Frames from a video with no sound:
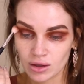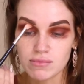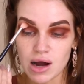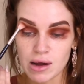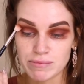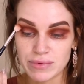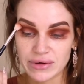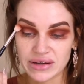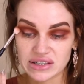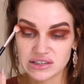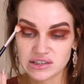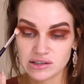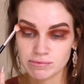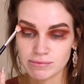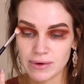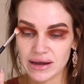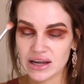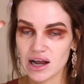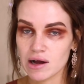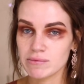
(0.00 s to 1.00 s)
My biggest
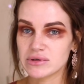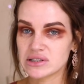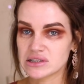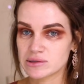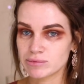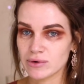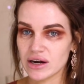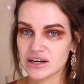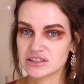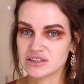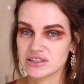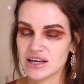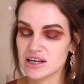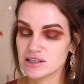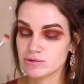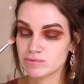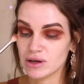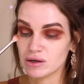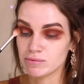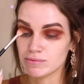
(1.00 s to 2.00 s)
makeup inspiration
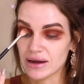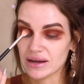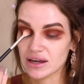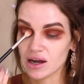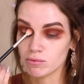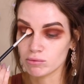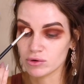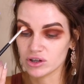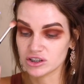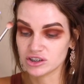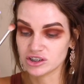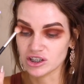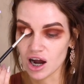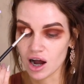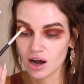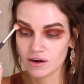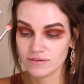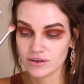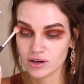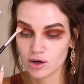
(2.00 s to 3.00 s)
has been Makeup with
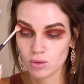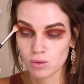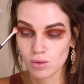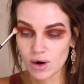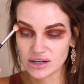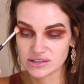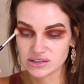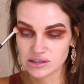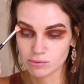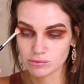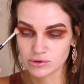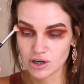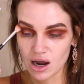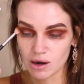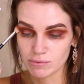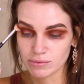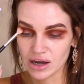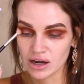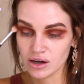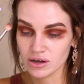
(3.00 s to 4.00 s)
Jar for quite some
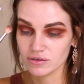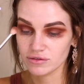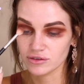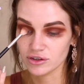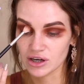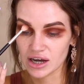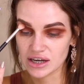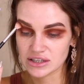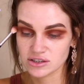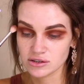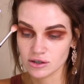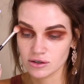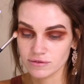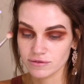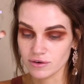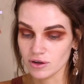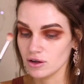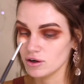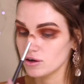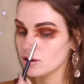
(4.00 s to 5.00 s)
time now. If you guys
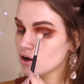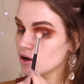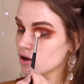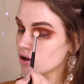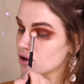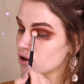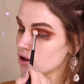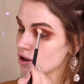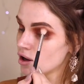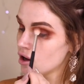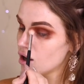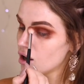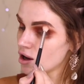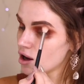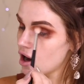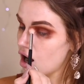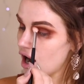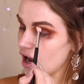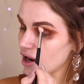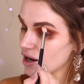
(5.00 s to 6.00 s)
don't follow her,
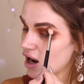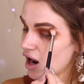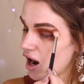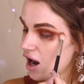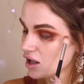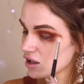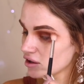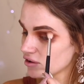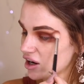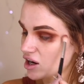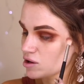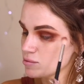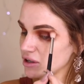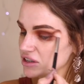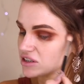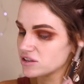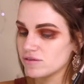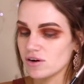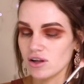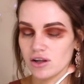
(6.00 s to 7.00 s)
I highly
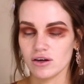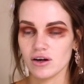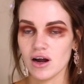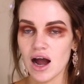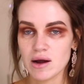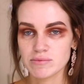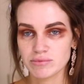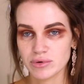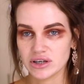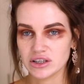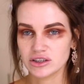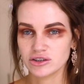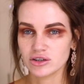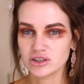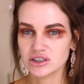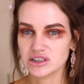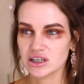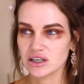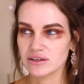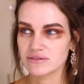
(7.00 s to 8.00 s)
recommend to follow her. I'm pretty
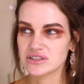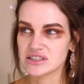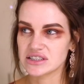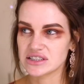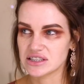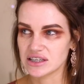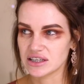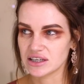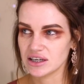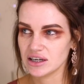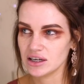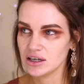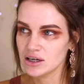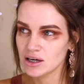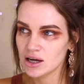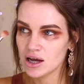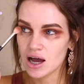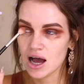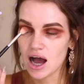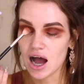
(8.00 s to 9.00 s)
sure she lives in Sydney,
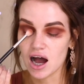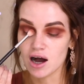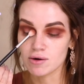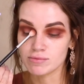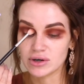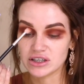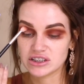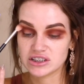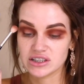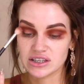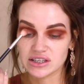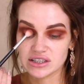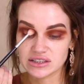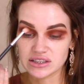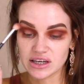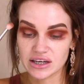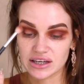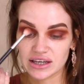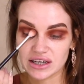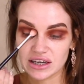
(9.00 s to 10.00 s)
but she
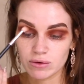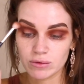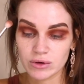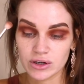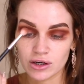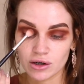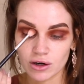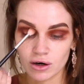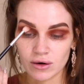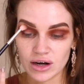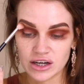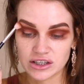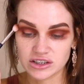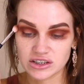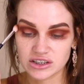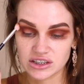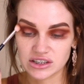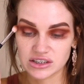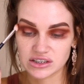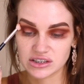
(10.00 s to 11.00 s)
is a Kiwi girl
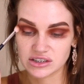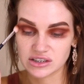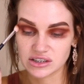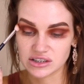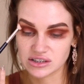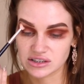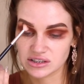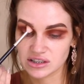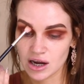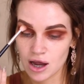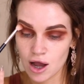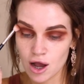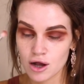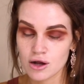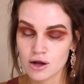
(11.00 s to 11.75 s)
and she is just